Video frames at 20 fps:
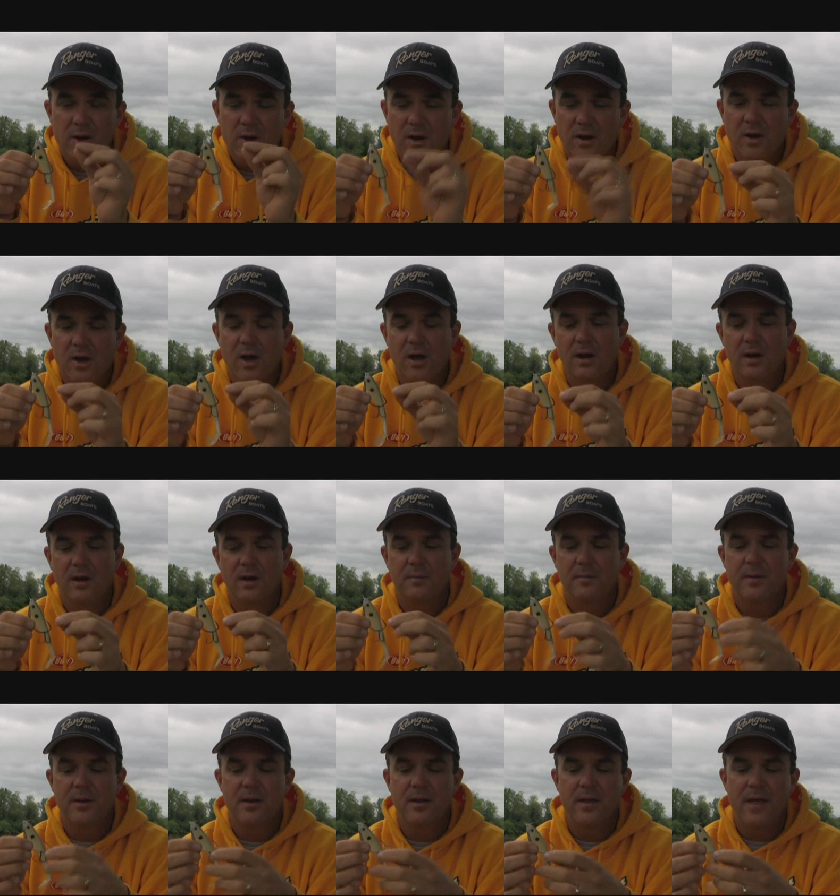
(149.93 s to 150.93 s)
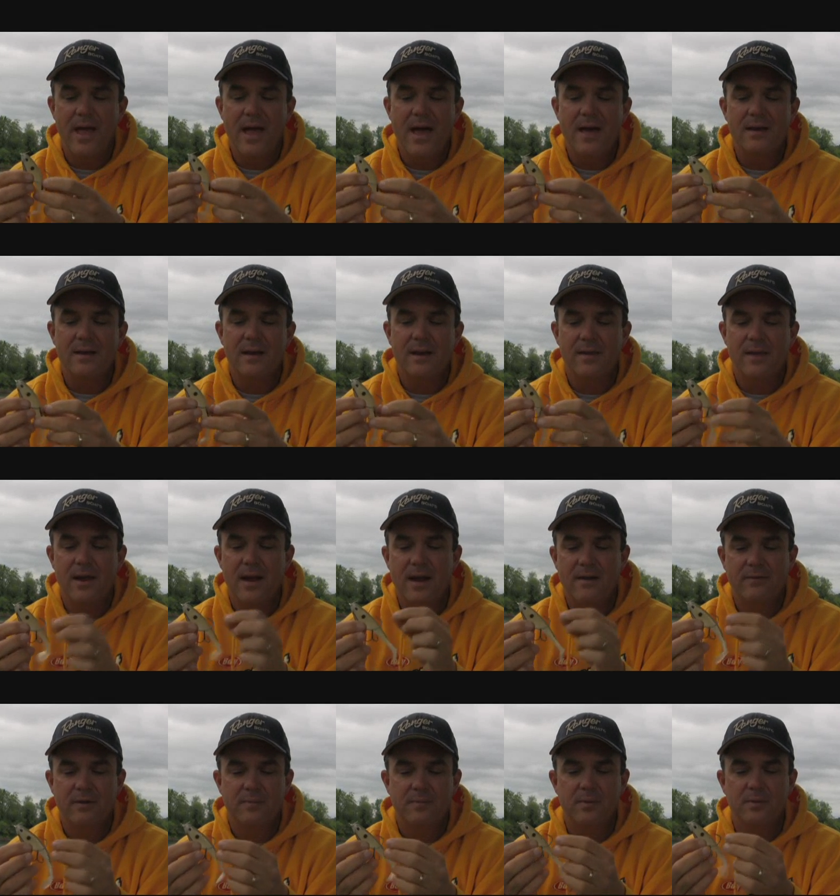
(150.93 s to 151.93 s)
You can cut a little bit of that, and then
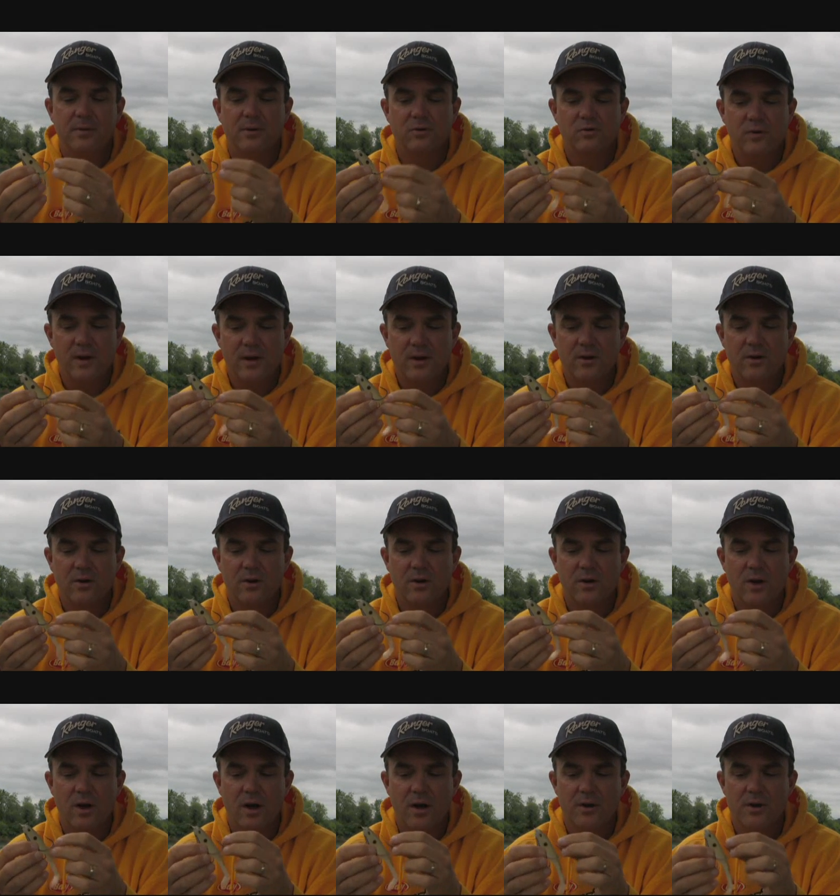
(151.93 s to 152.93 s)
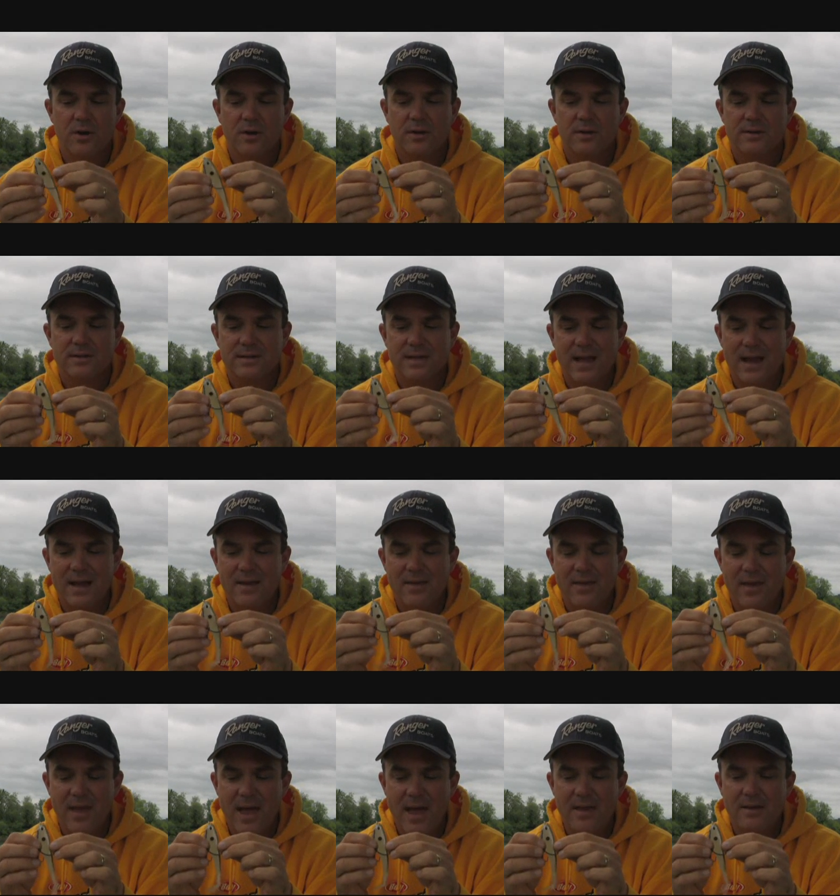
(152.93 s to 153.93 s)
after you put the trailer hook on, you can
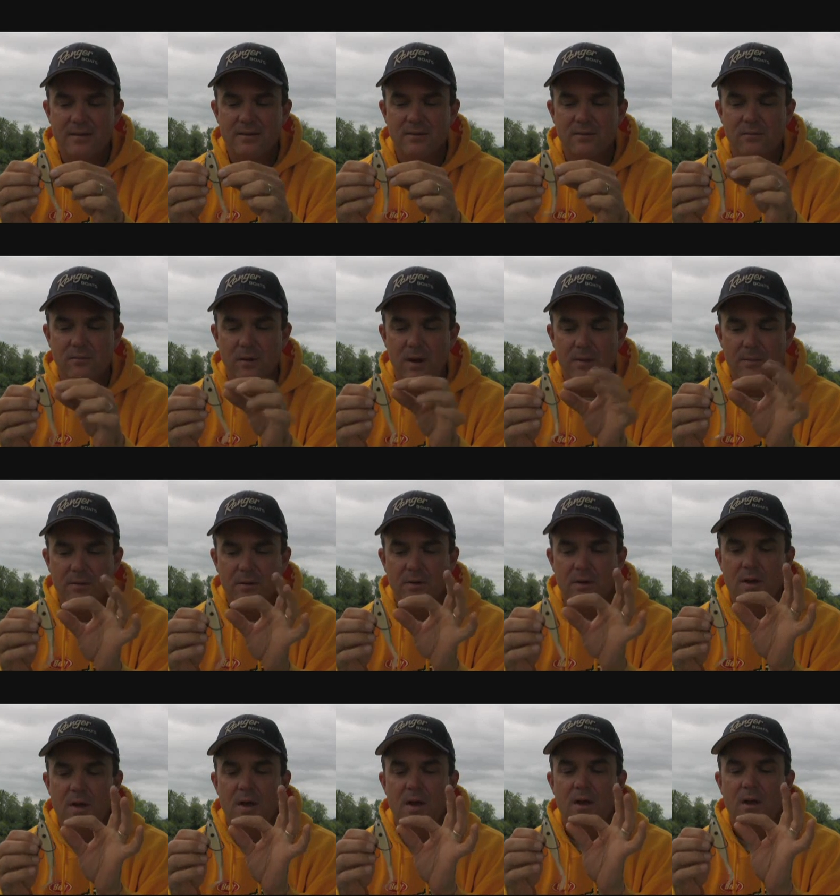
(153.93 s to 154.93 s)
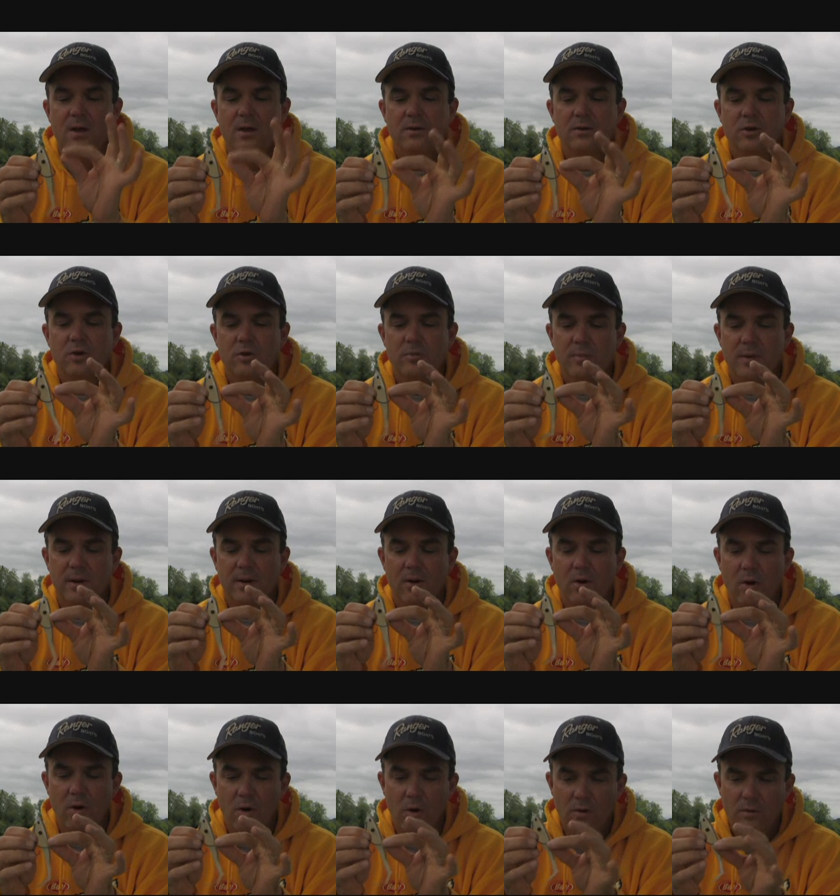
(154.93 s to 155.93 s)
slide that rubber tubing
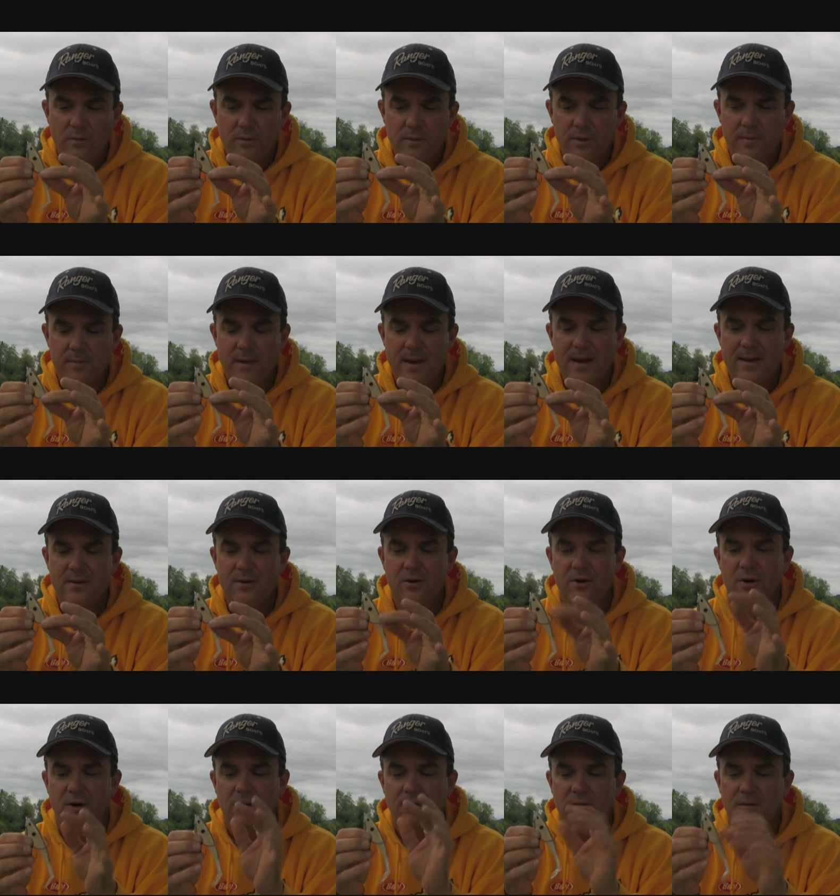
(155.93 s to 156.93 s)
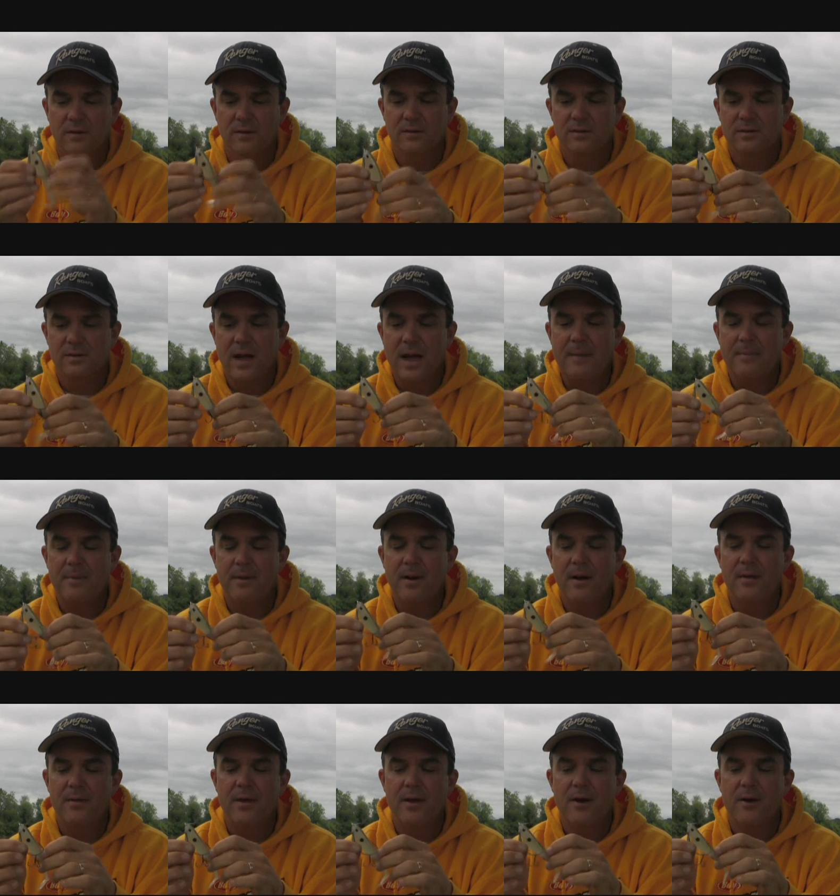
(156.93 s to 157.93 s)
over the main hook to stop it
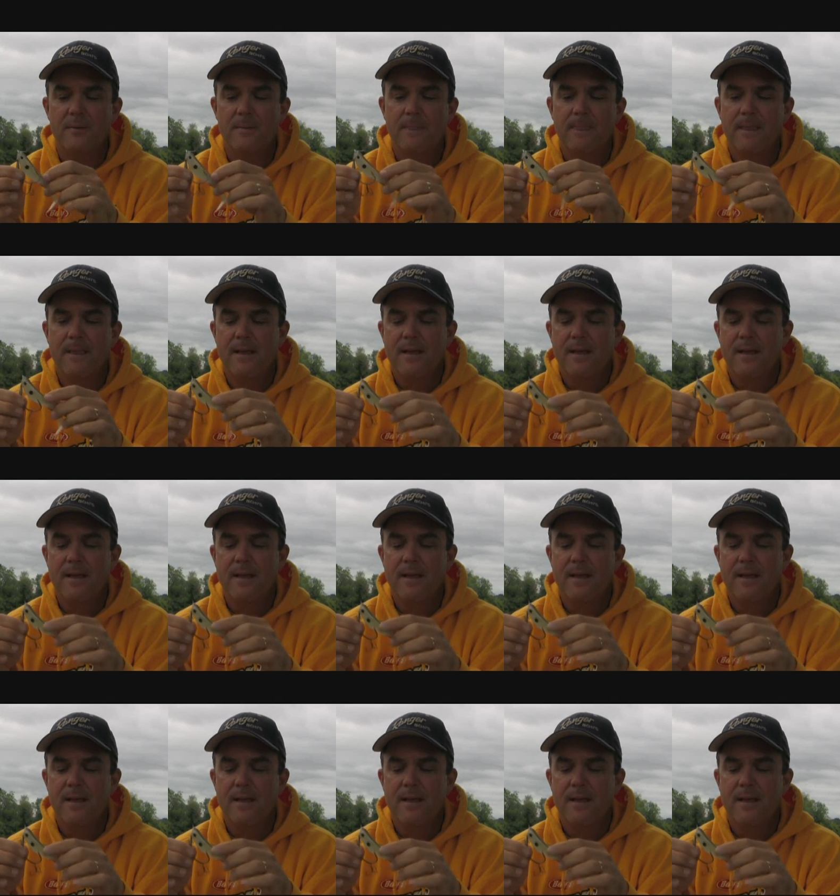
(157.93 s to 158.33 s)
on there.